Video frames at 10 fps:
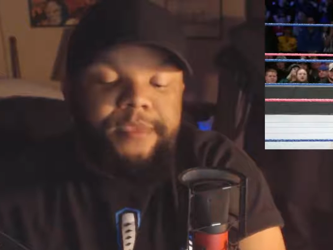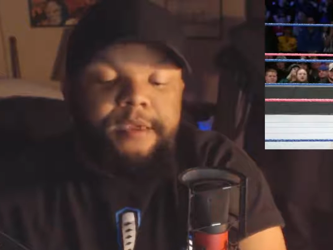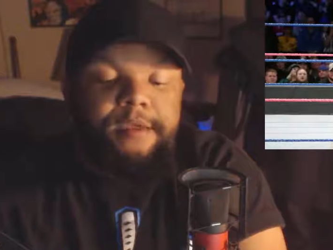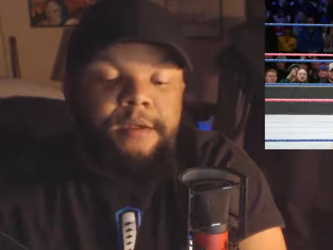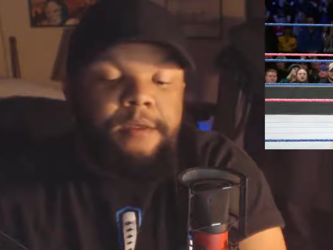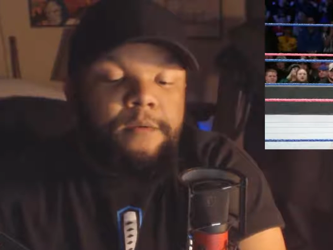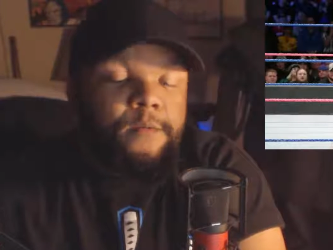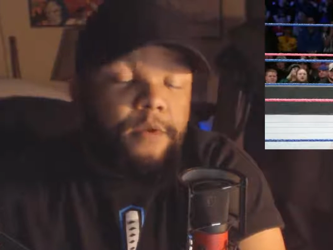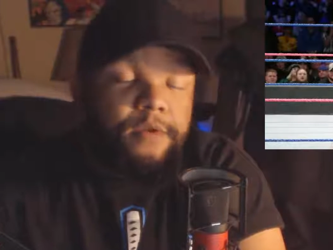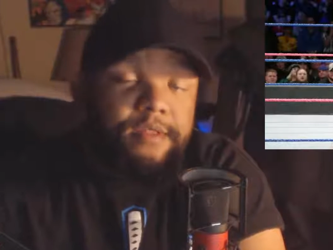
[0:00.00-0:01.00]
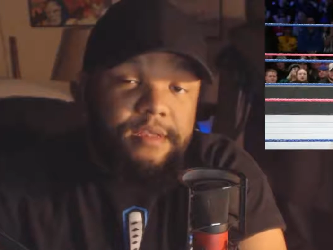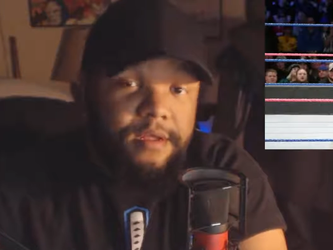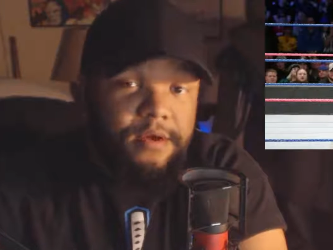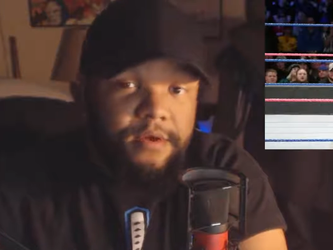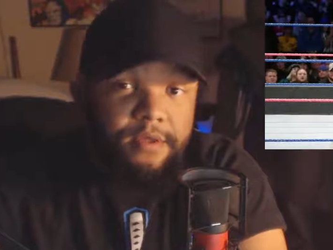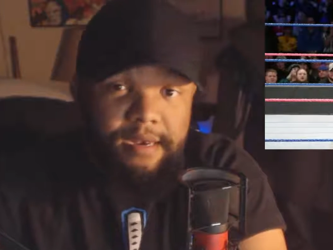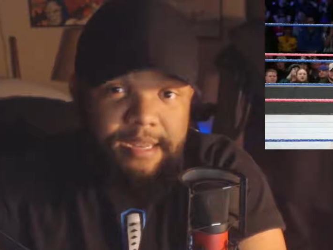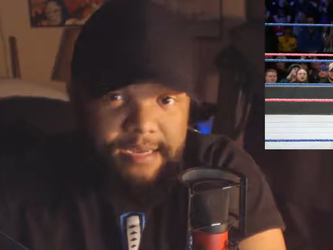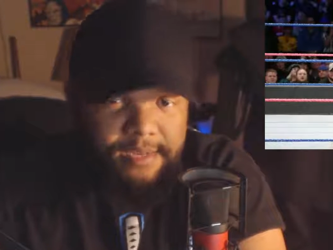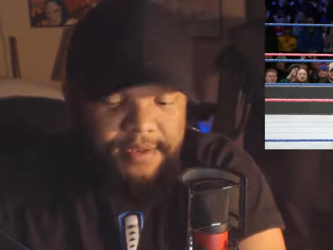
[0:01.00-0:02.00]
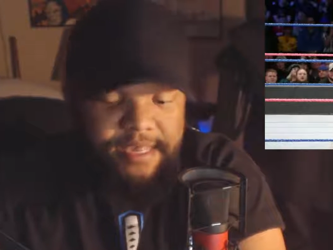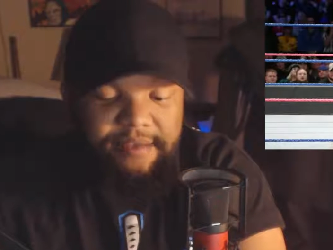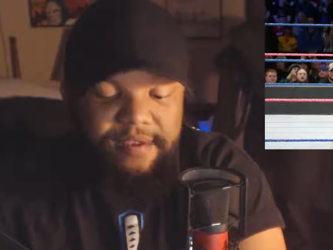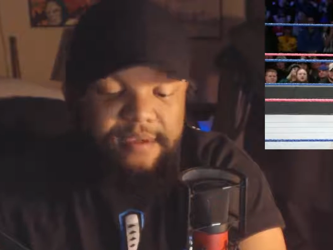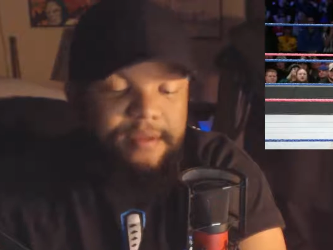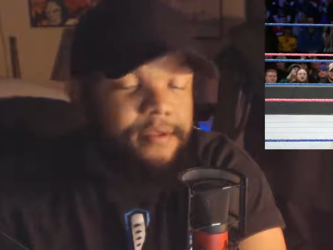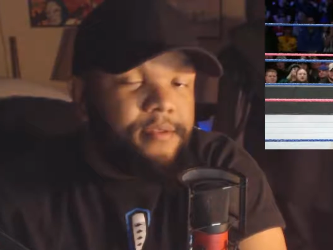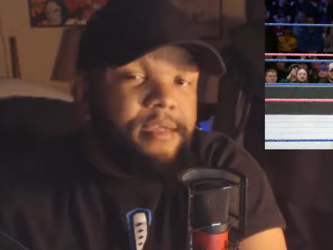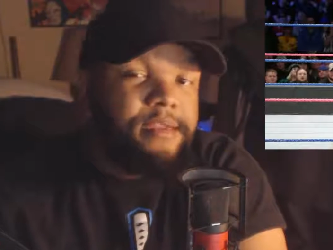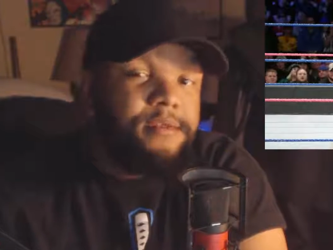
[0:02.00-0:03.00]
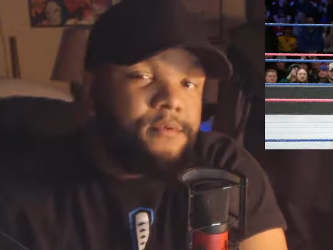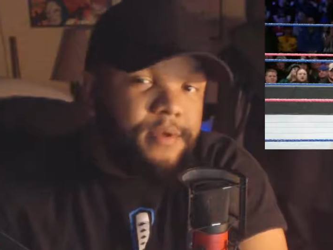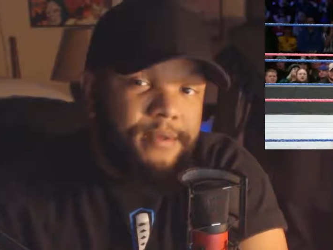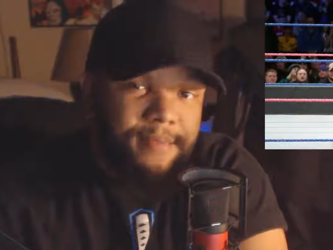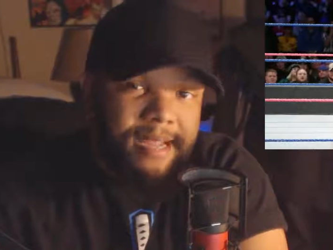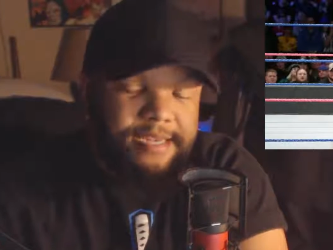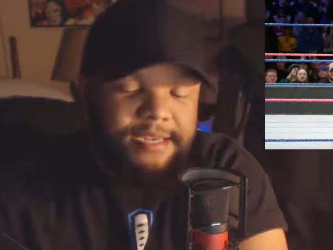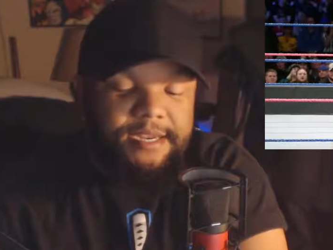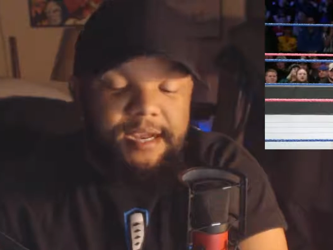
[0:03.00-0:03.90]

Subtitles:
and where is this all going to lead to. It's obviously going to lead to a rematch.